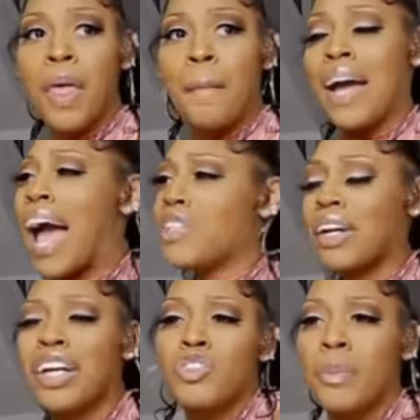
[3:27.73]
but ain't trying
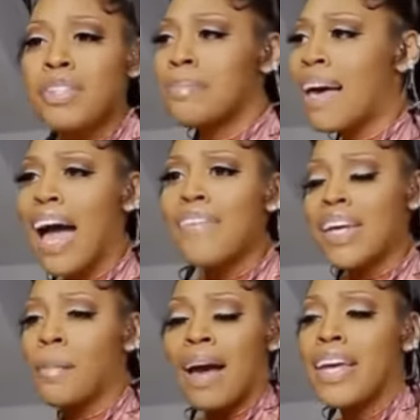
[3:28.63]
to contribute to my life. Ain't
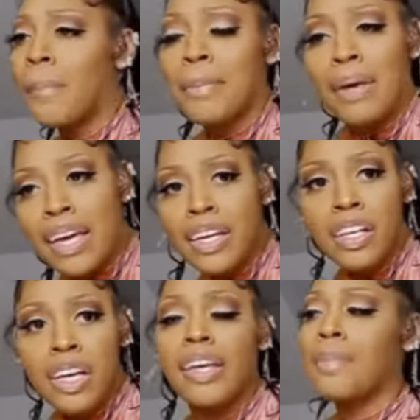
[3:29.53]
nobody helping me.
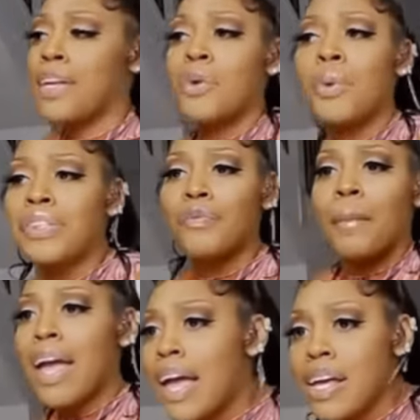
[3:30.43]
Ain't nobody doing nothing for
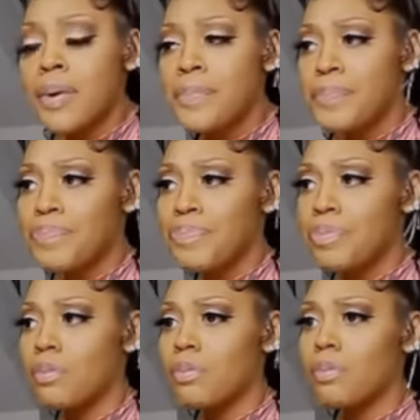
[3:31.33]
me.
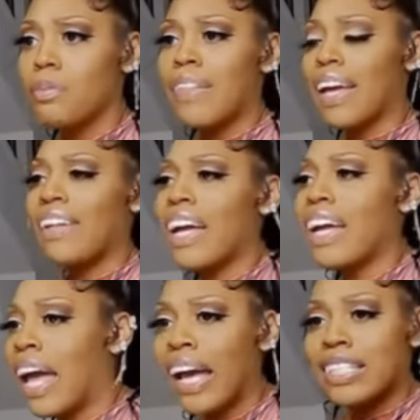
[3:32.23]
They got their
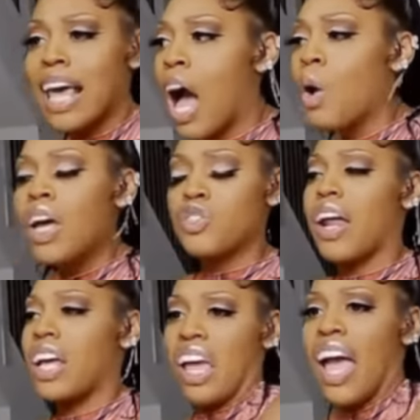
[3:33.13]
hands out trying
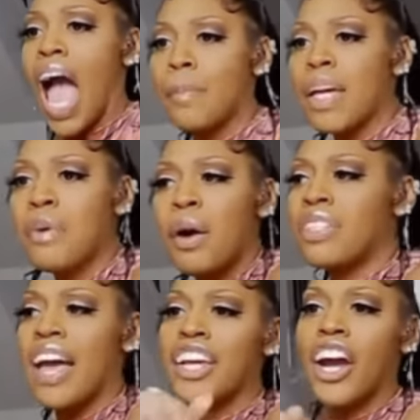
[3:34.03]
to have me
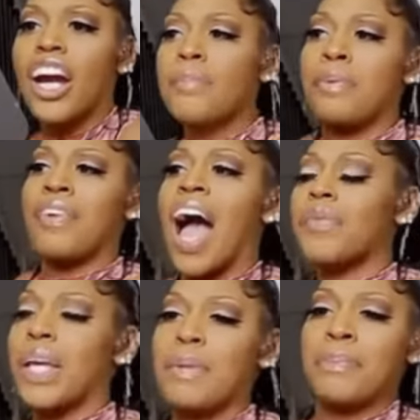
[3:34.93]
take care of them, provide for
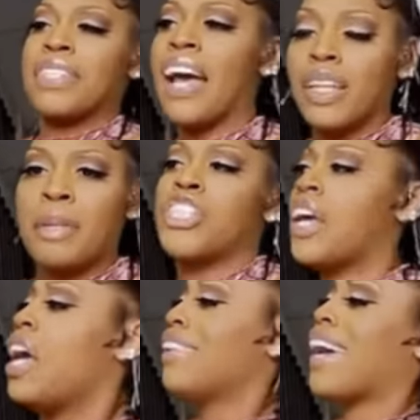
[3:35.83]
them, and protect them and shit.
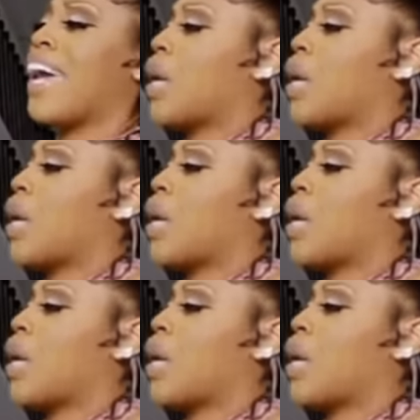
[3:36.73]
Like, ain't